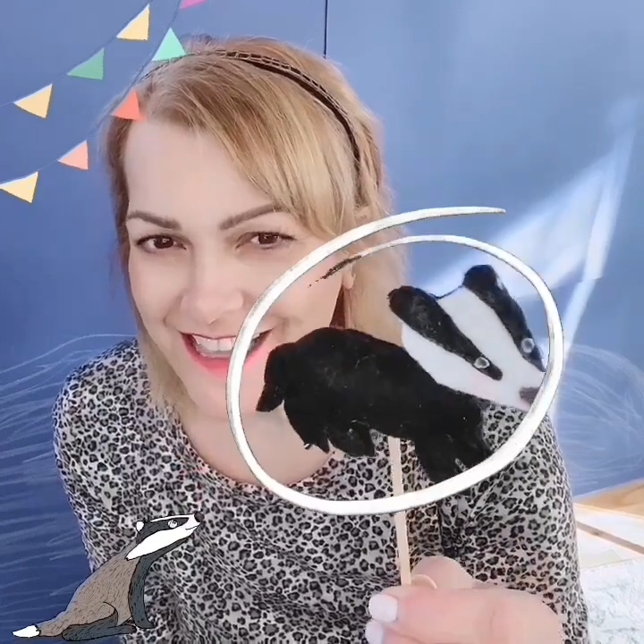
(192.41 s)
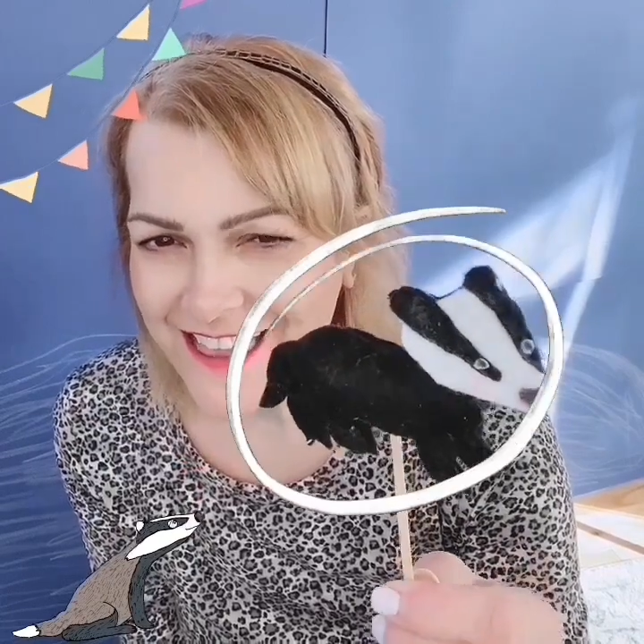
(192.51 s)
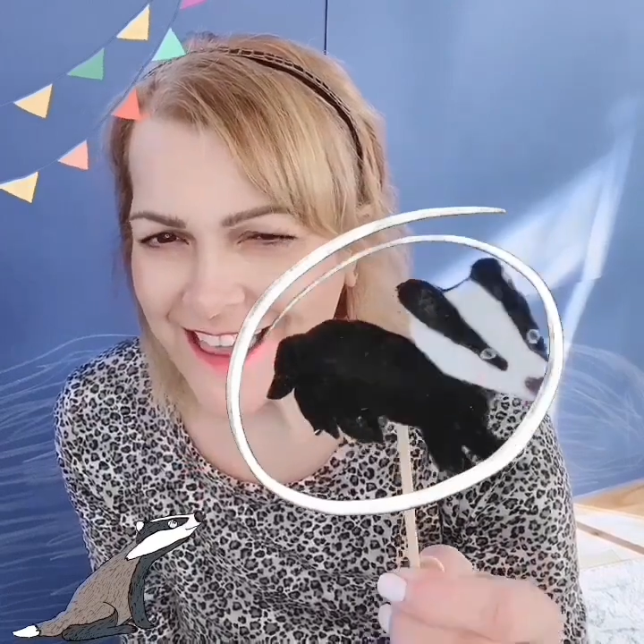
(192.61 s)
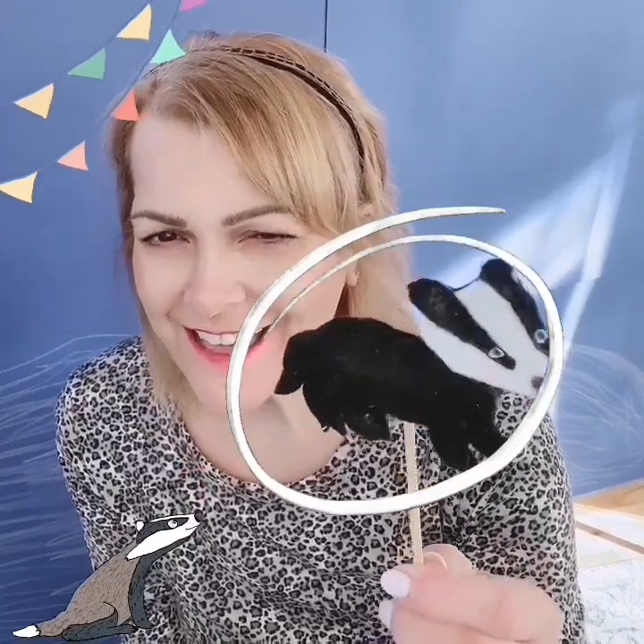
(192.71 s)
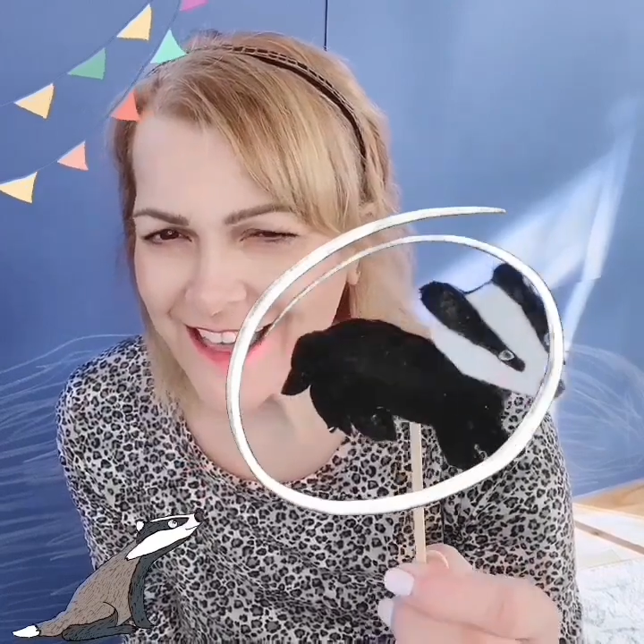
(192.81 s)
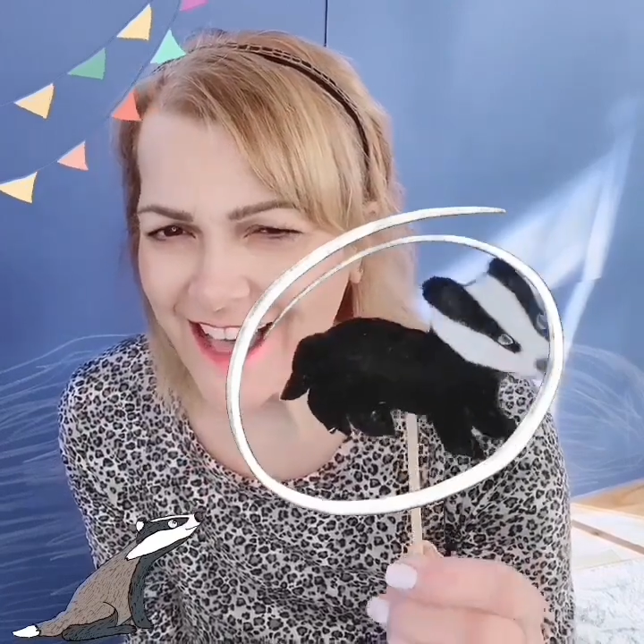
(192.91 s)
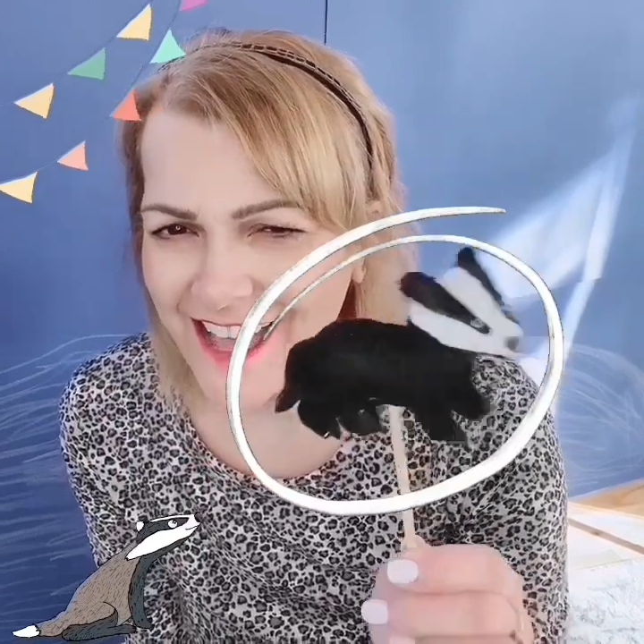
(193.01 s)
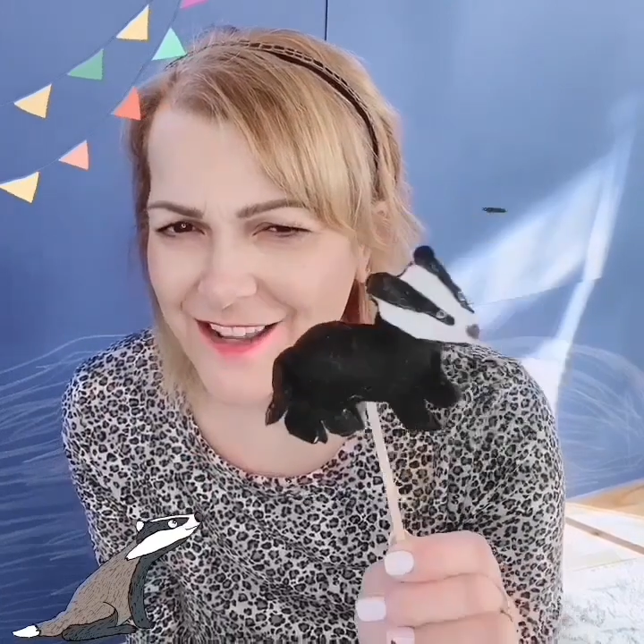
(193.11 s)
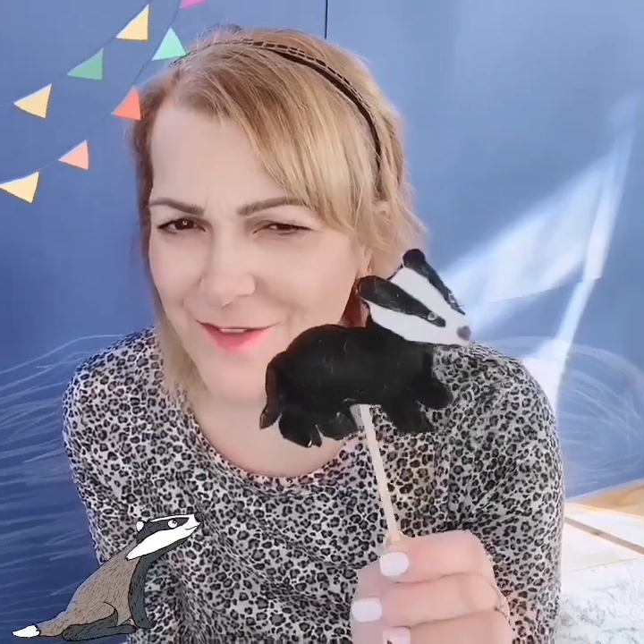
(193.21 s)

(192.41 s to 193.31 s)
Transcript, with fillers: he kind